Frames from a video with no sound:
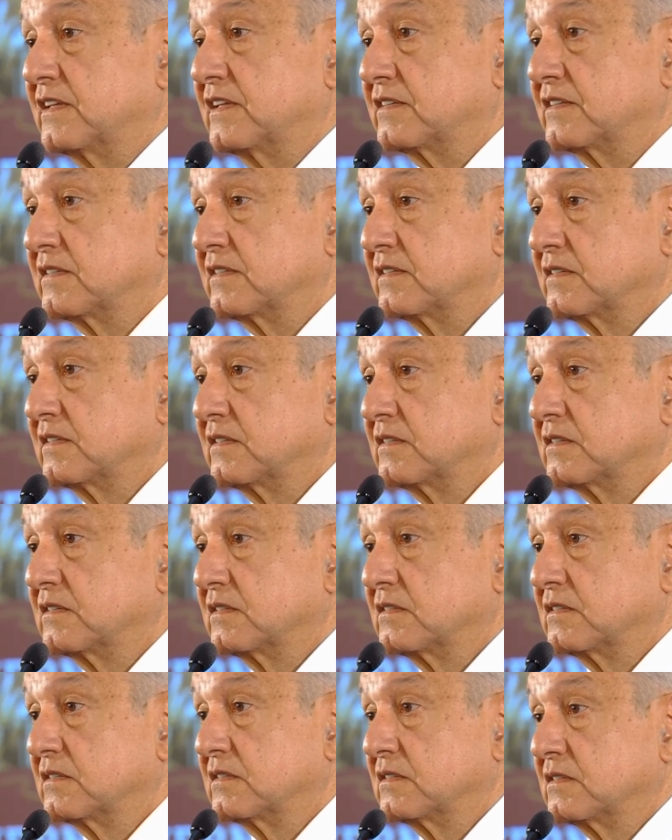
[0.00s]
they don't
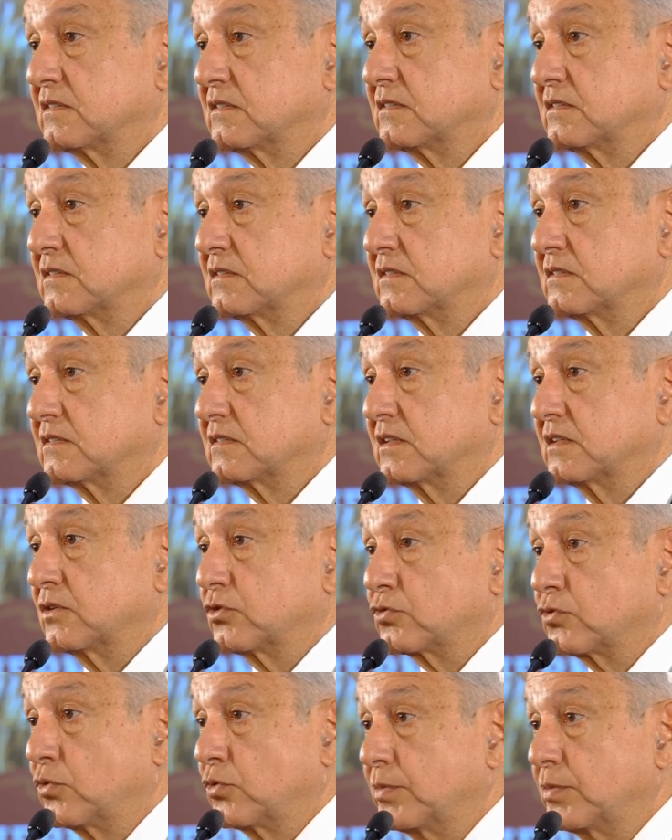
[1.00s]
come out of their
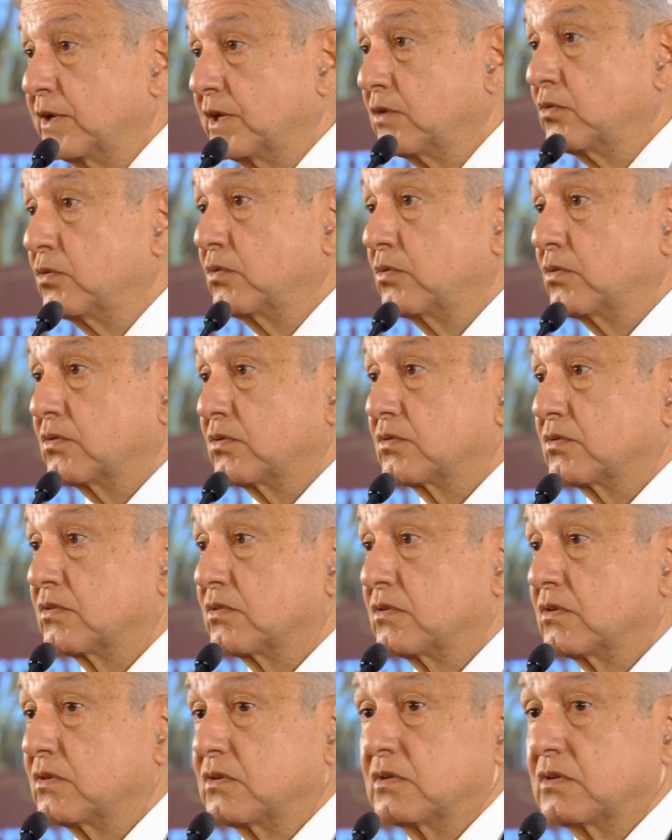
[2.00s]
offices,
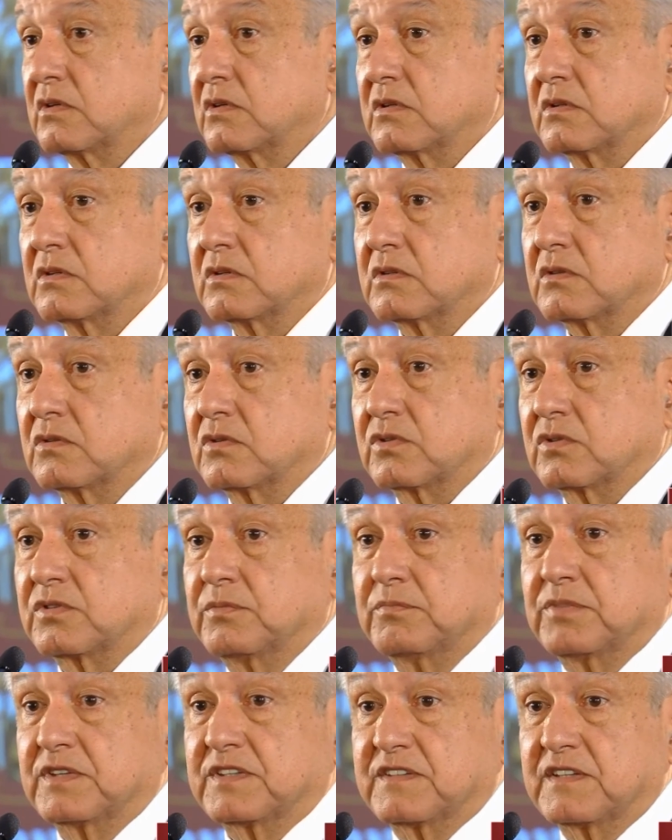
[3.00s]
from their cubicles,
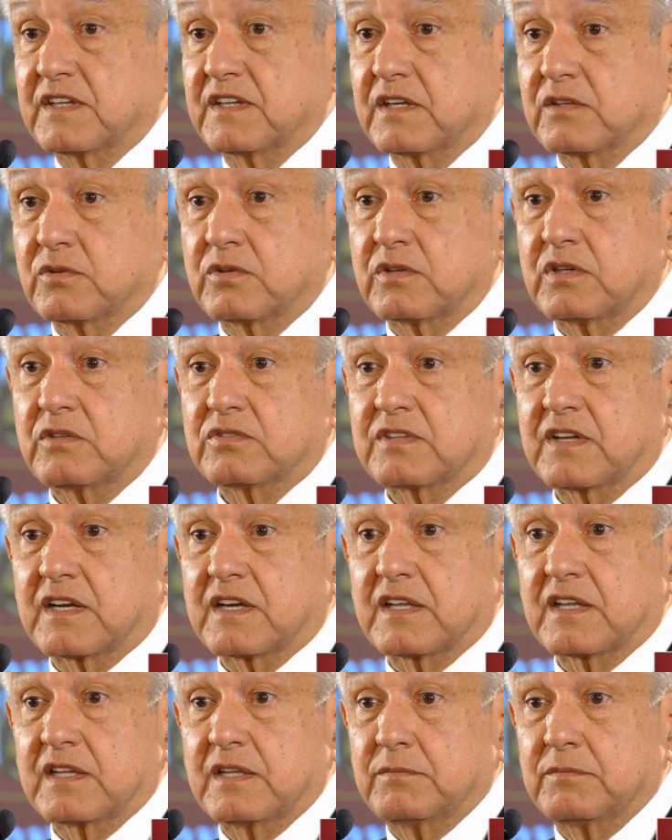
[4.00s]
these
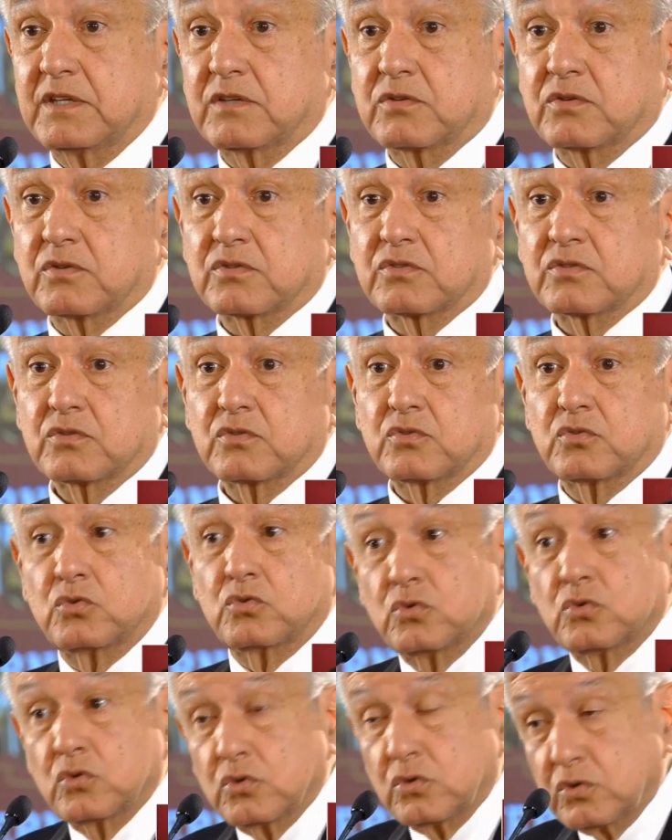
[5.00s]
investigators,
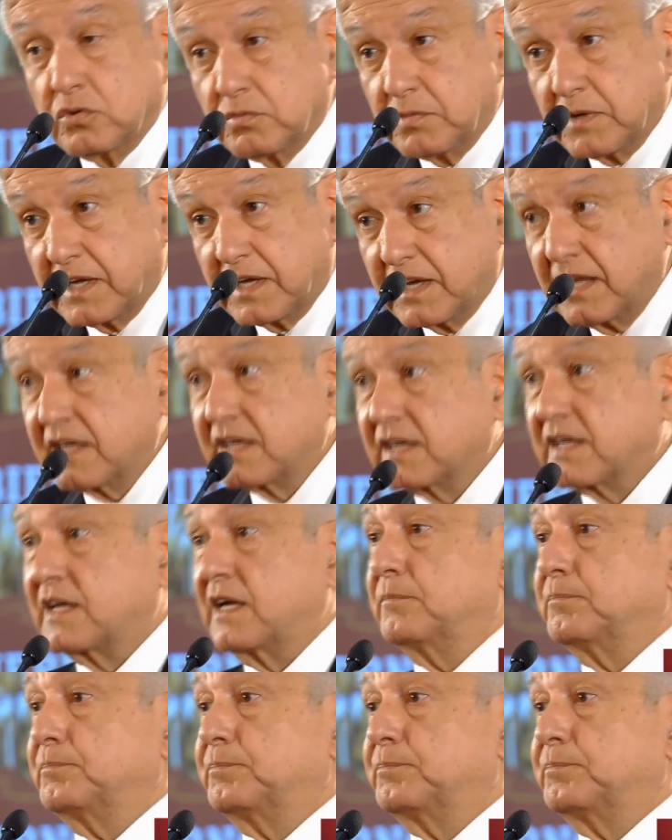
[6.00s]
these academics.